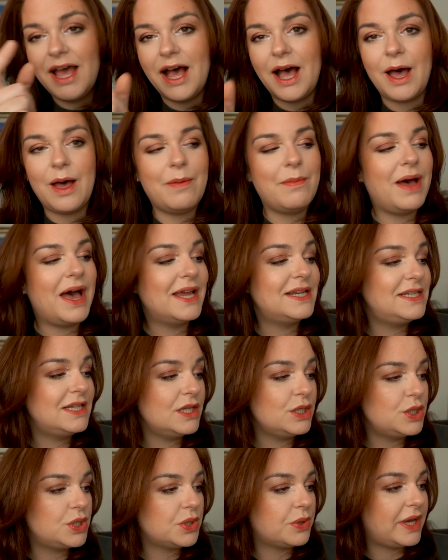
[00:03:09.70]
I
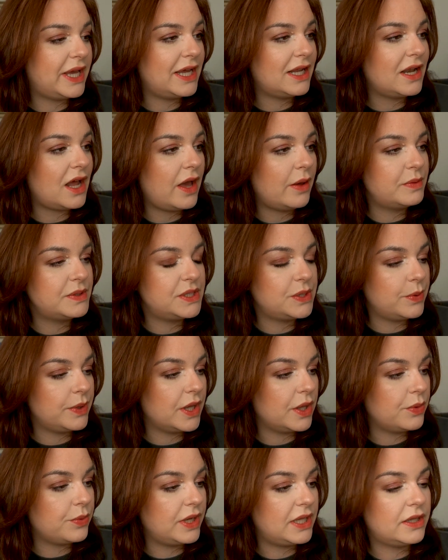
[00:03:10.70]
did enjoy it. I was doing
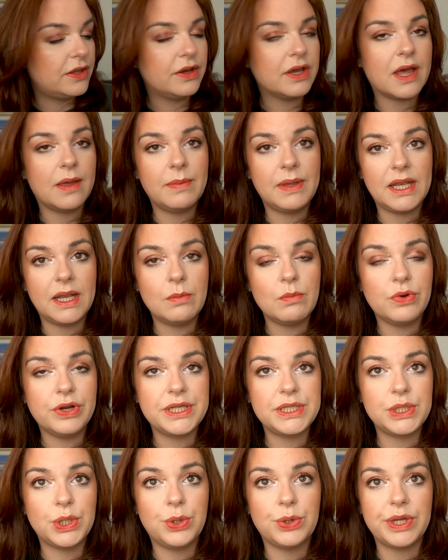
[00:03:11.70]
a green look. I'm getting more
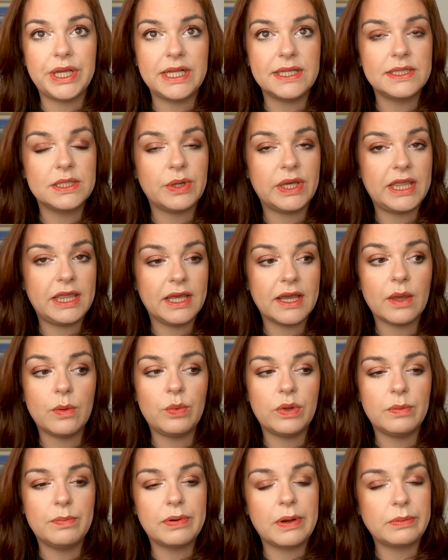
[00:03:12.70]
into green, so I think I
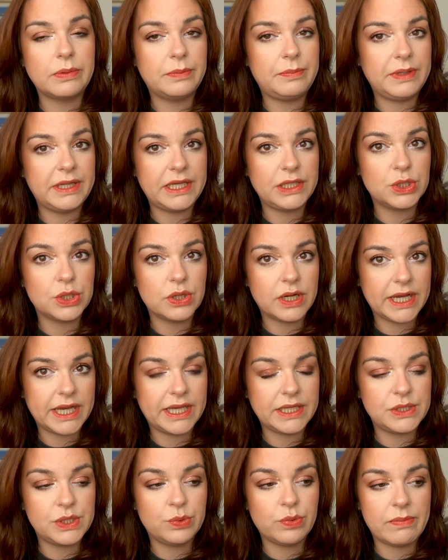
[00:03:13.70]
will probably try
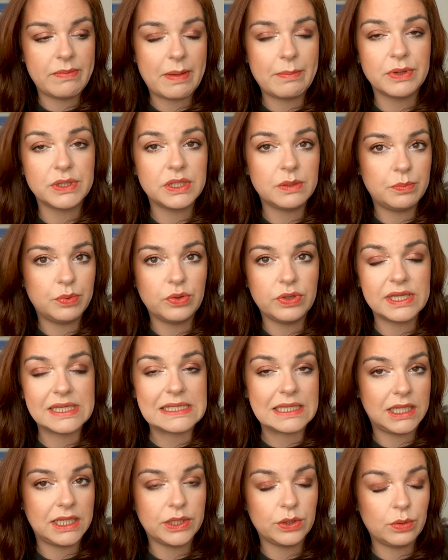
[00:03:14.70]
to remember to pull this
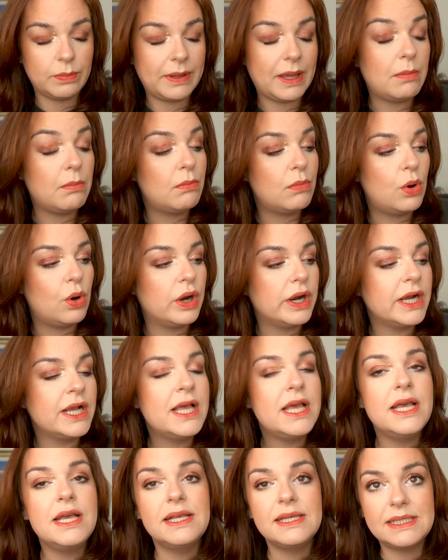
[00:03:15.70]
a little bit more,
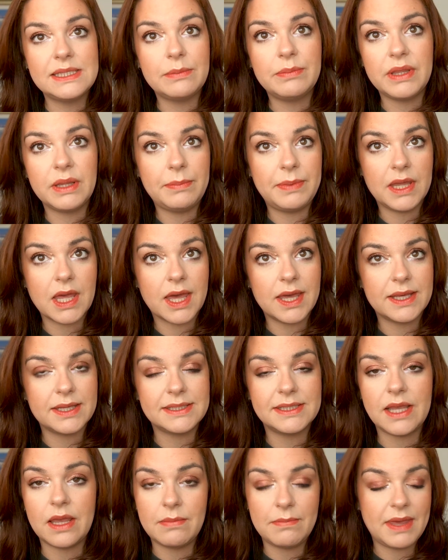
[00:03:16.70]
simply
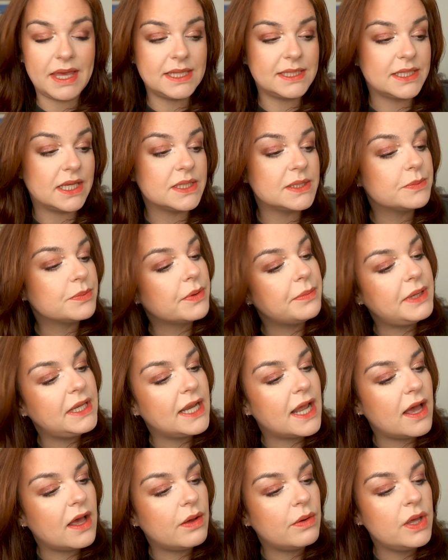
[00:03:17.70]
because it makes sense for me
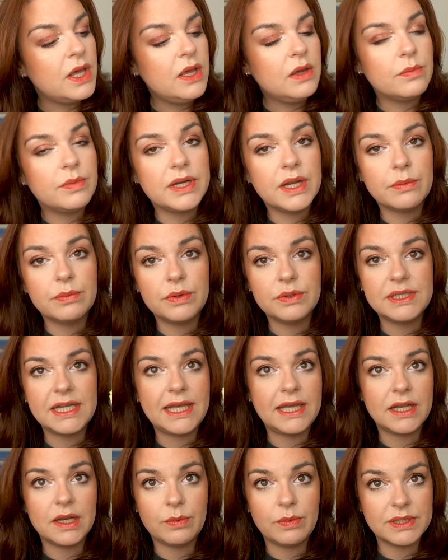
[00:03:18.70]
now. When I rolled it
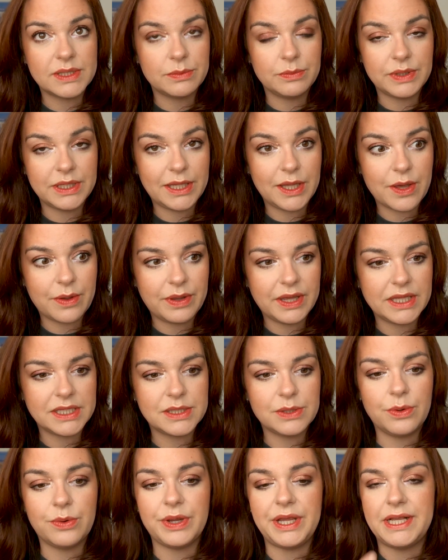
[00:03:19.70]
in, I wasn't really going
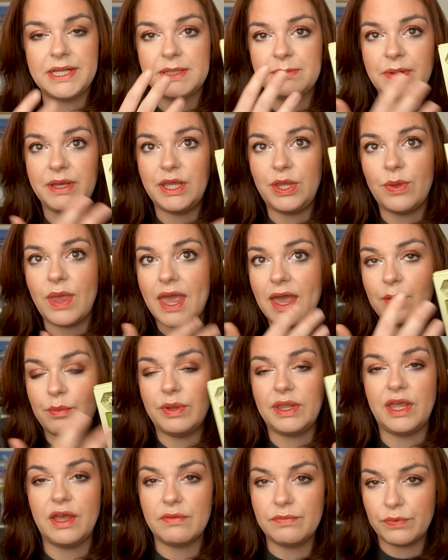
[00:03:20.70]
into greens, but you can't
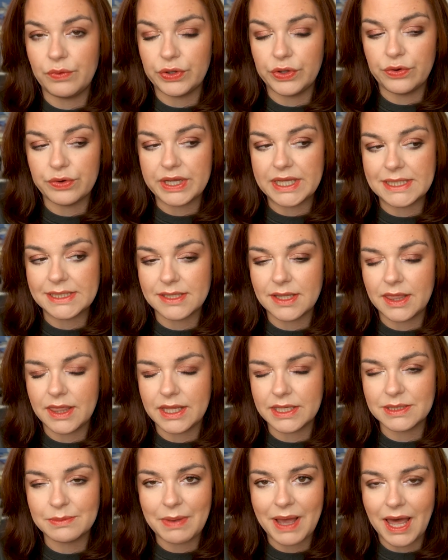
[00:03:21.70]
really avoid greens in
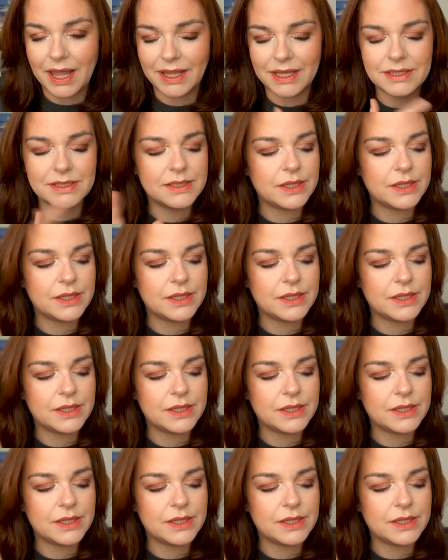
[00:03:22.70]
this palette.